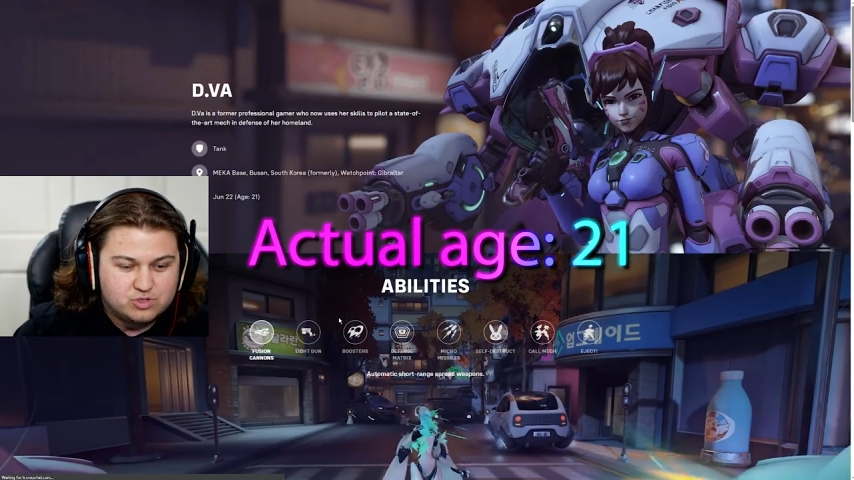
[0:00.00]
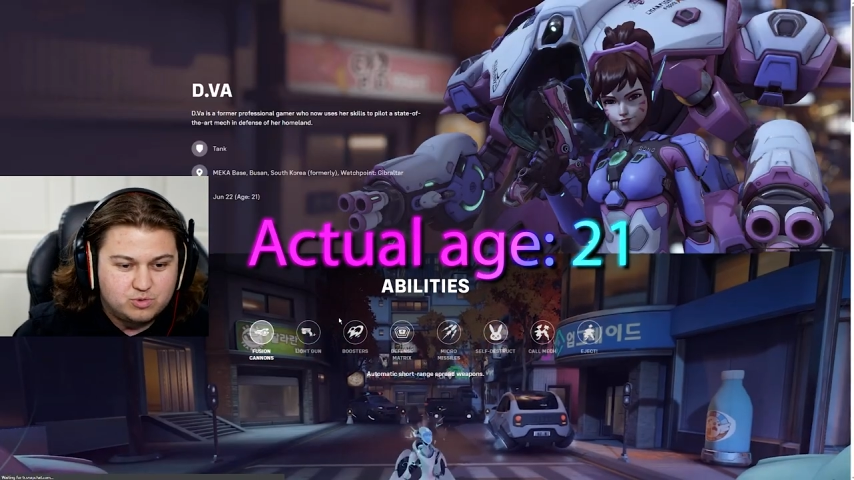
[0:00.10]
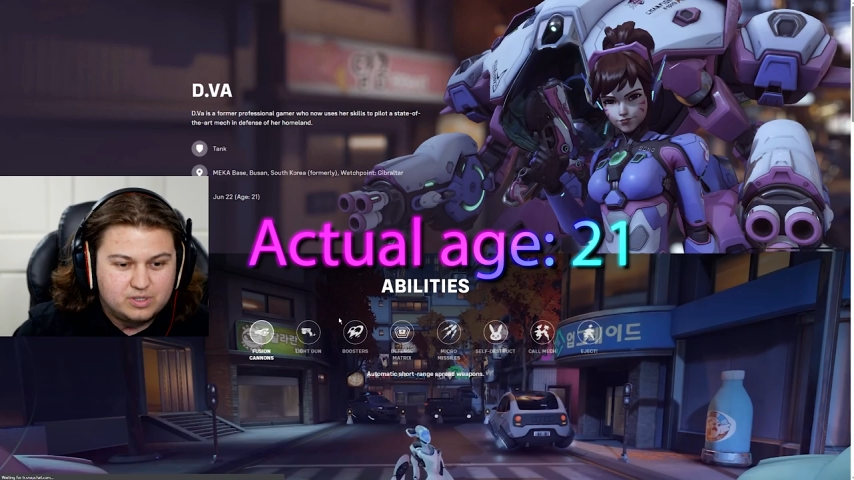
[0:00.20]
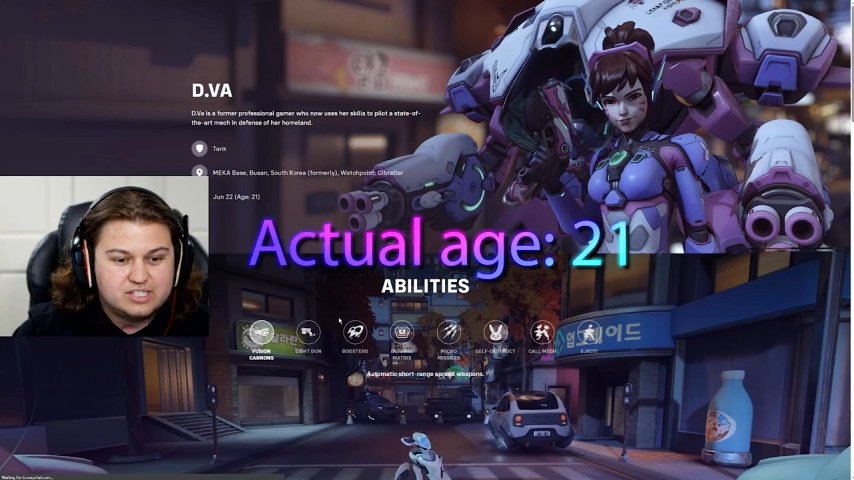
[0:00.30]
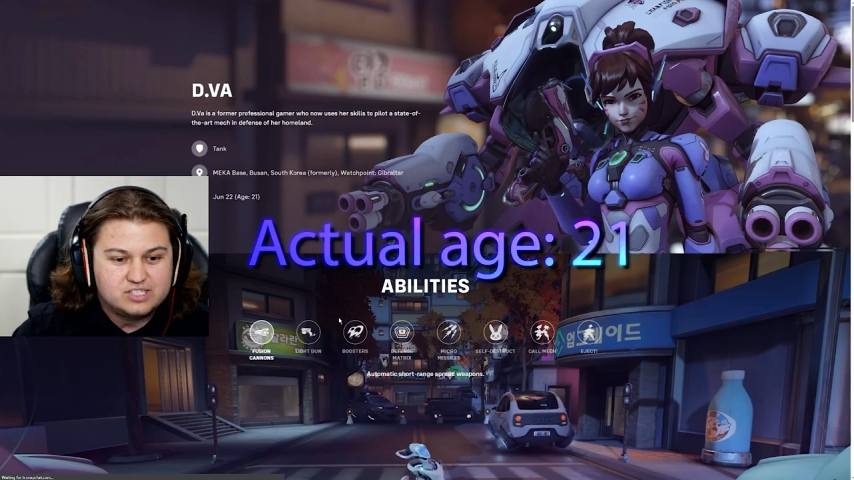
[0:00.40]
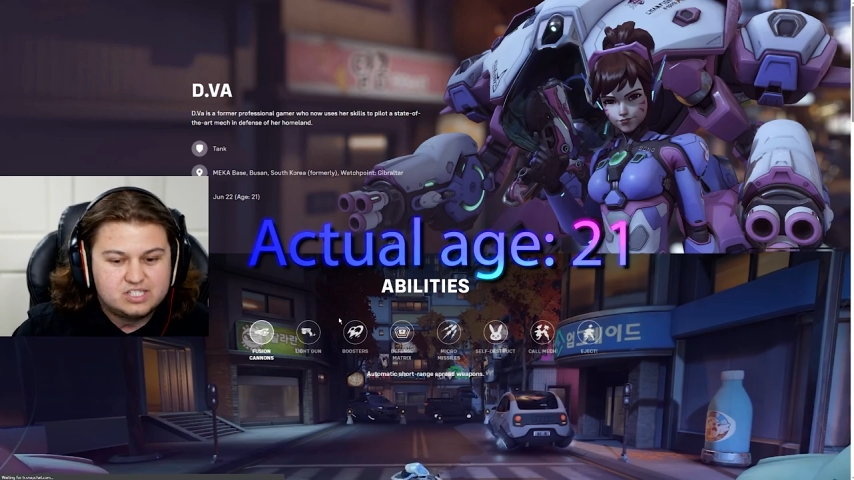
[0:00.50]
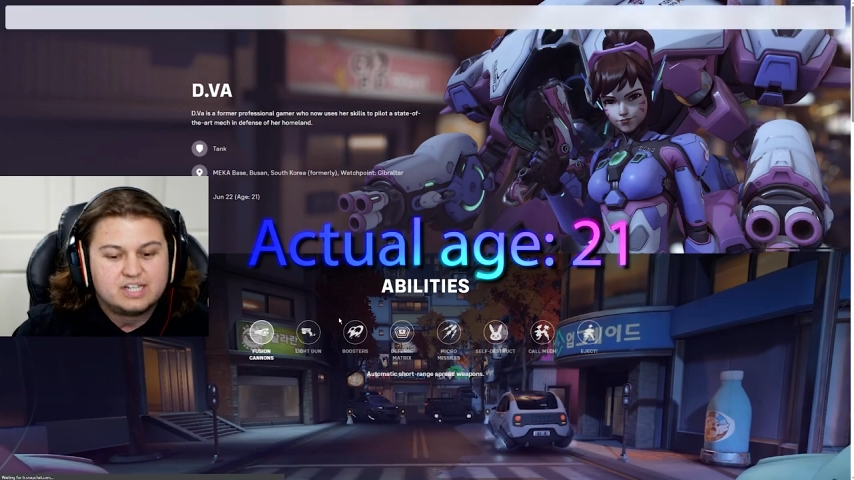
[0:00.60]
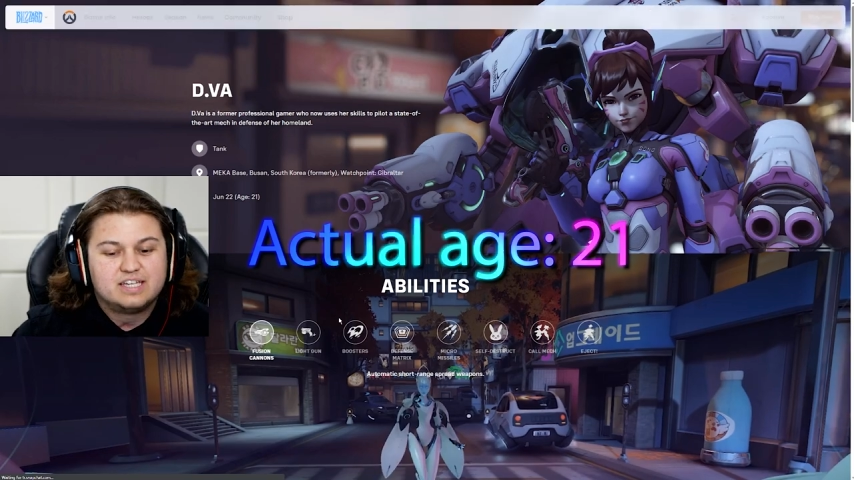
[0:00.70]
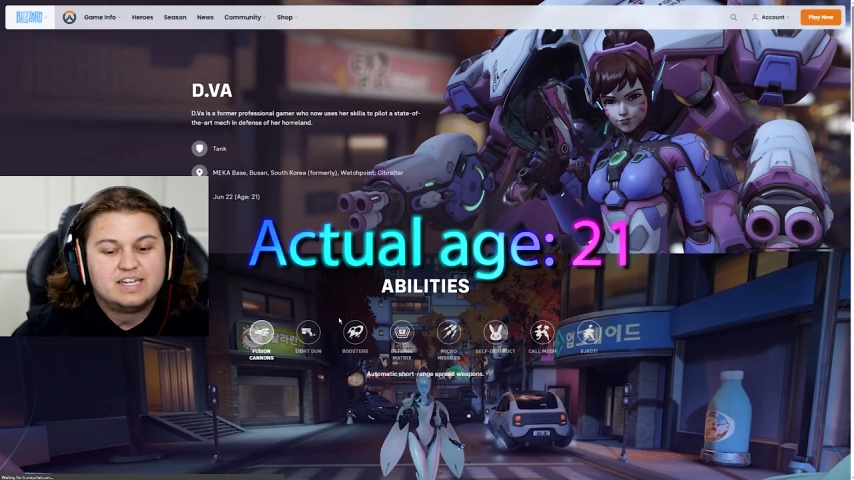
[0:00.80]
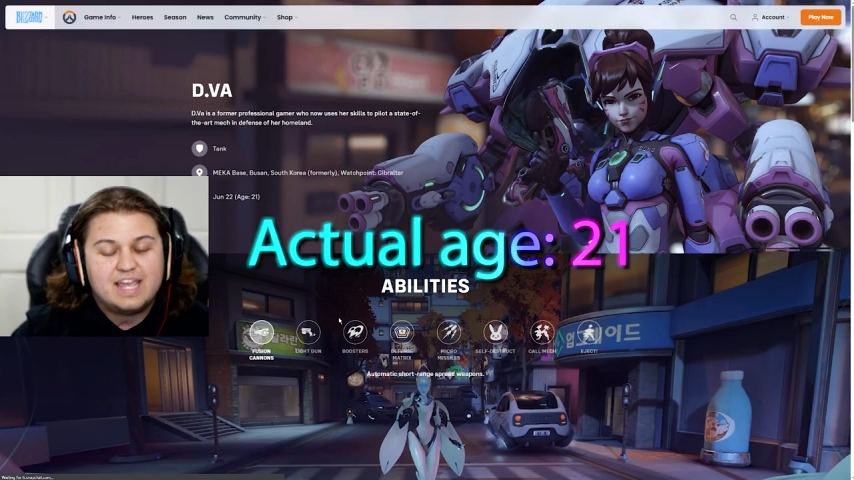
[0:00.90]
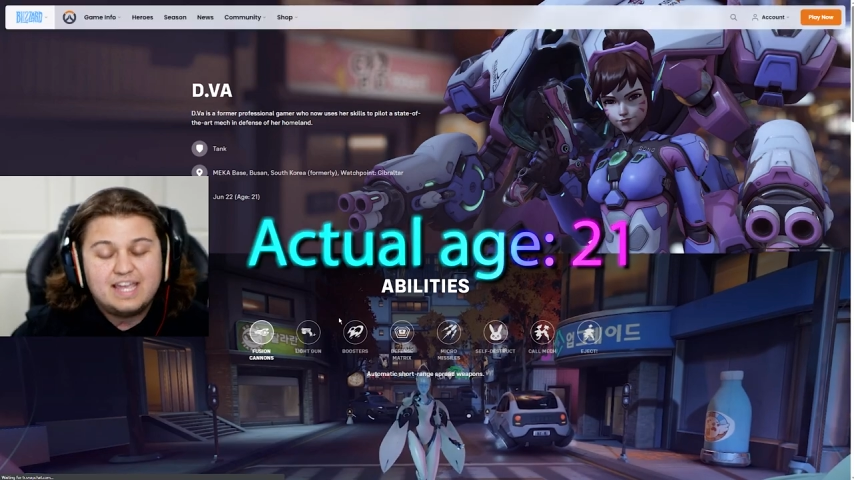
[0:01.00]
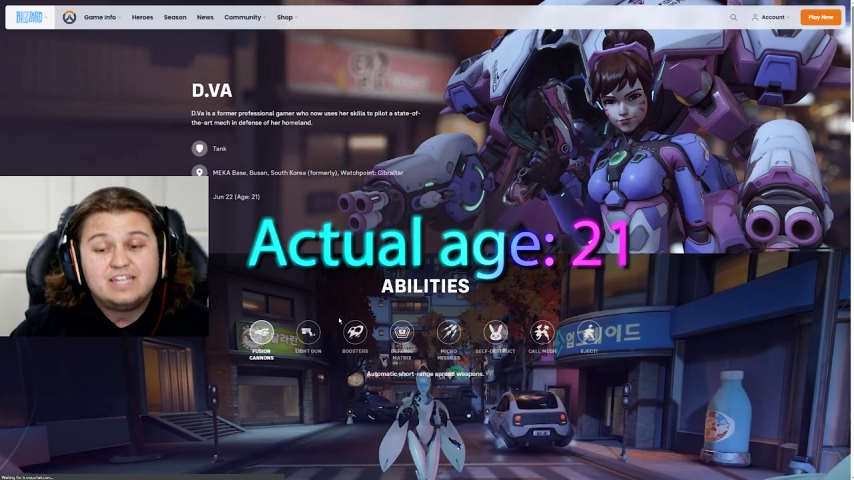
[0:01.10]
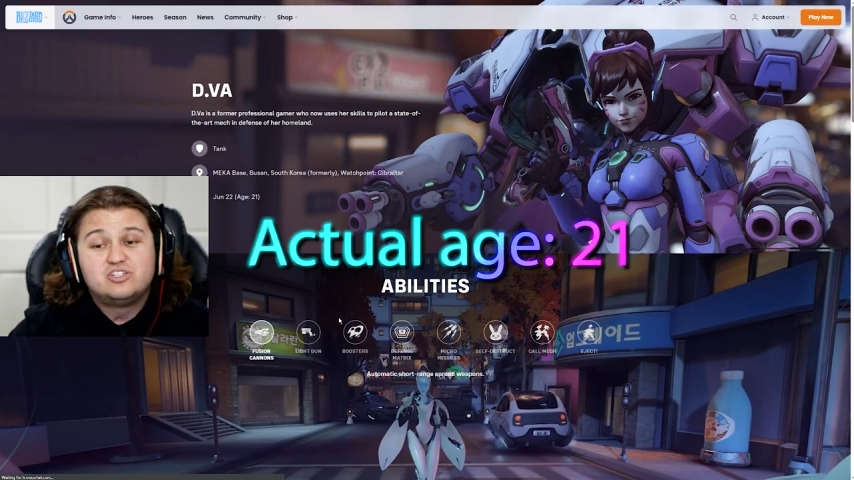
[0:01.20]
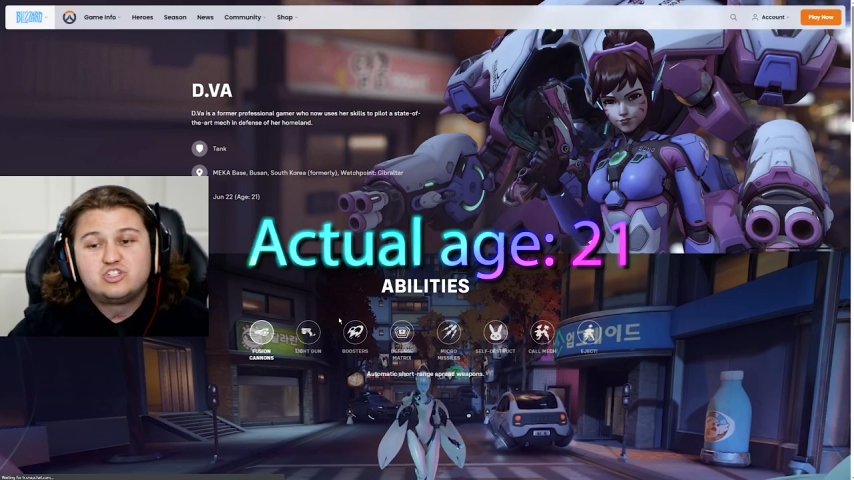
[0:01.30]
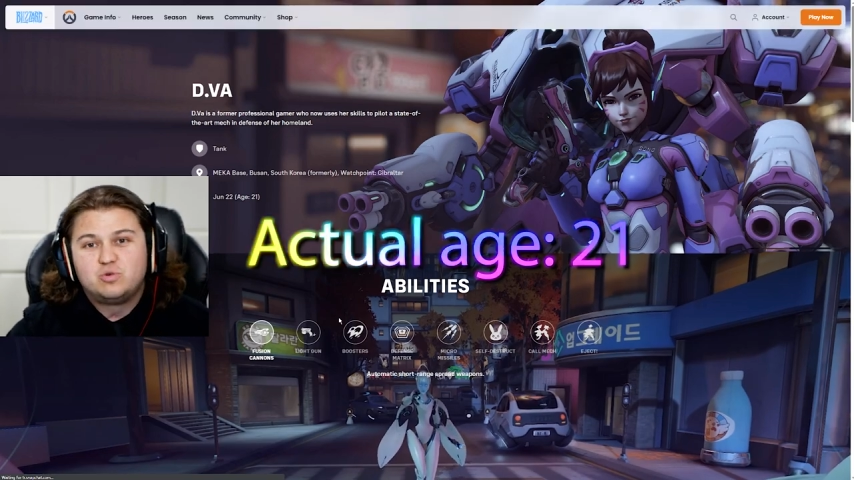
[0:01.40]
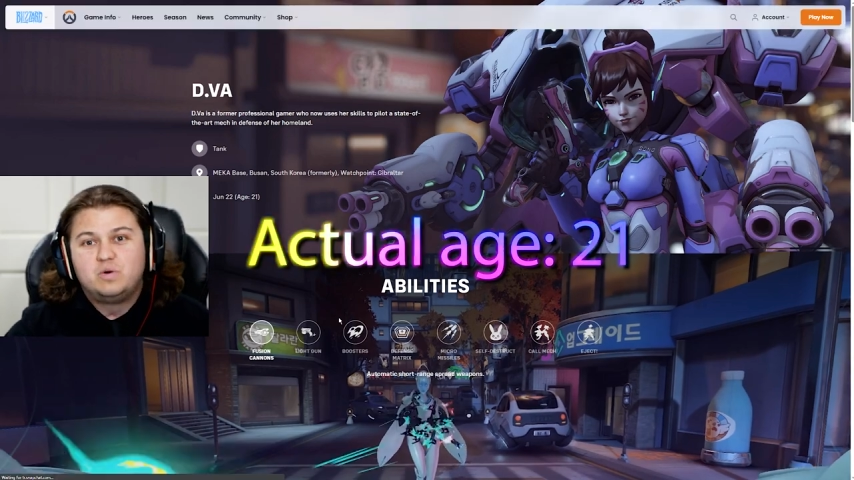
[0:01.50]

22nd, age